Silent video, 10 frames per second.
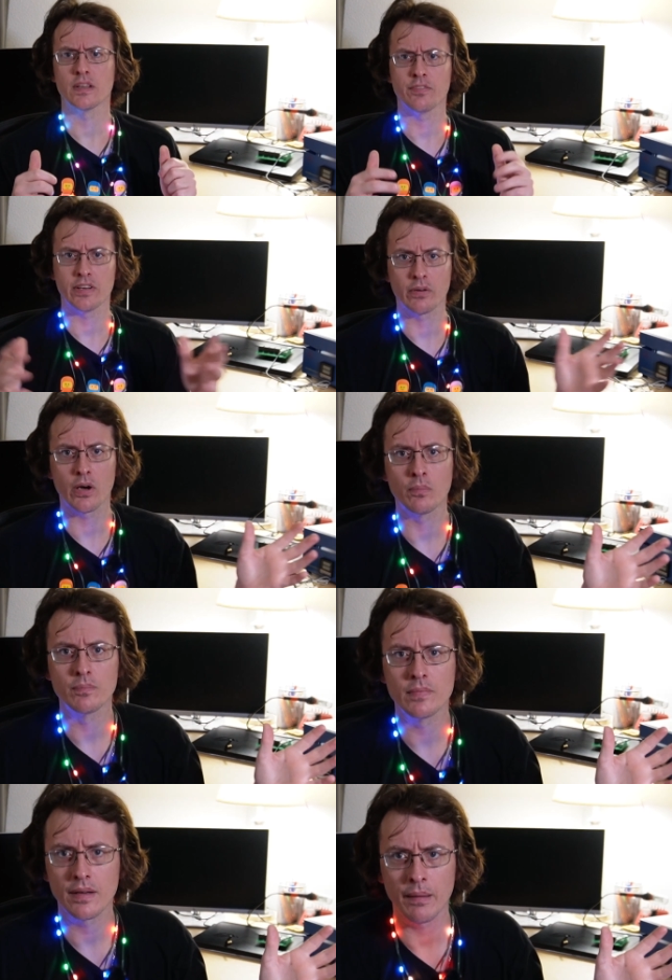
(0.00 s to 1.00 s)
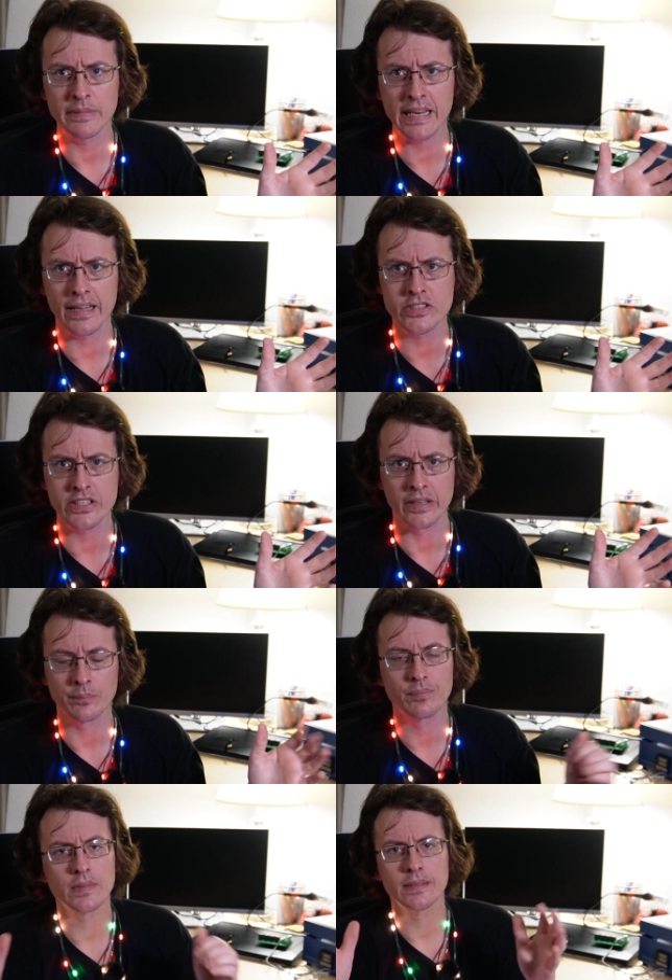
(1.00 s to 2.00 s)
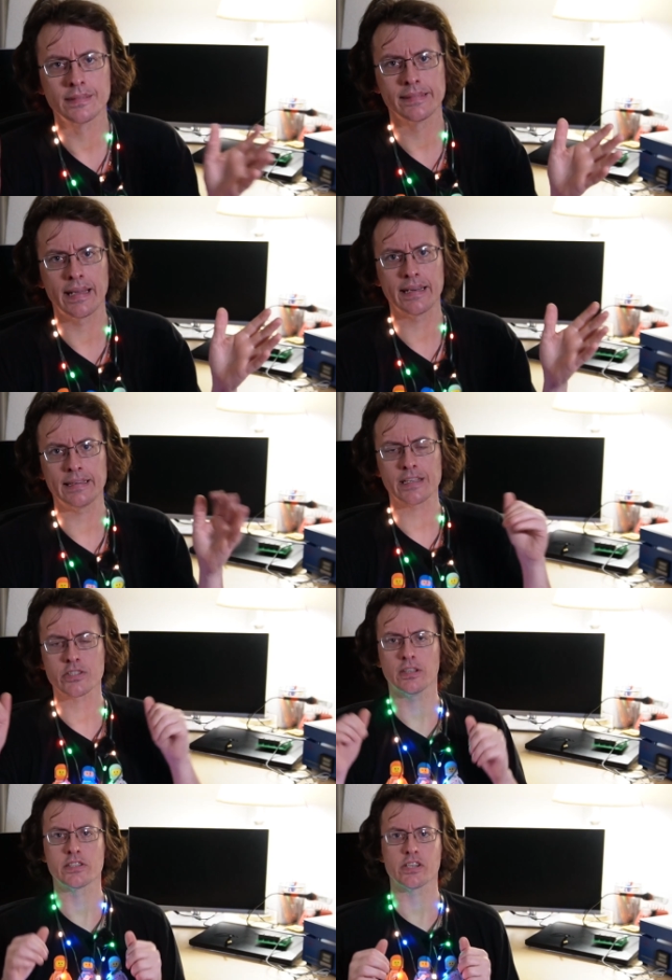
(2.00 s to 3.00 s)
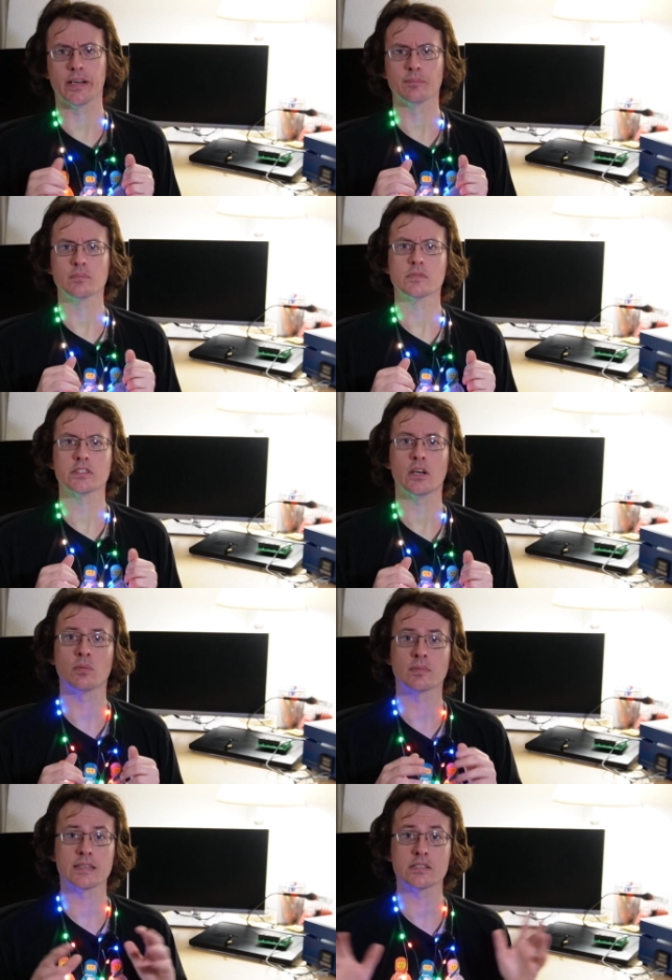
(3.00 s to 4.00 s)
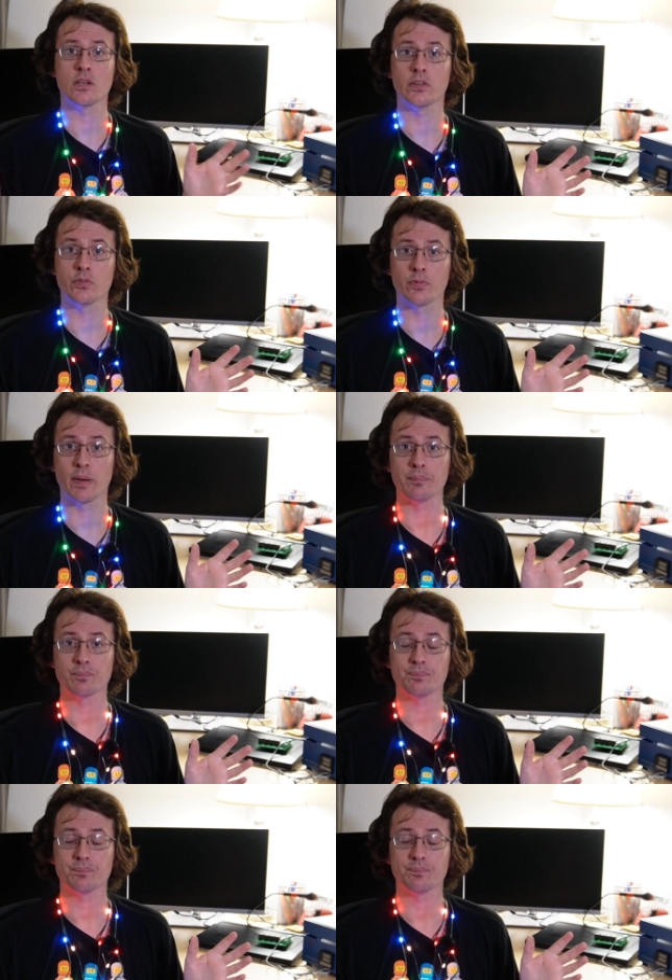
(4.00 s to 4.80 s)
if you don't know, I'm a data engineer, not an electrical engineer. So this is all new for me.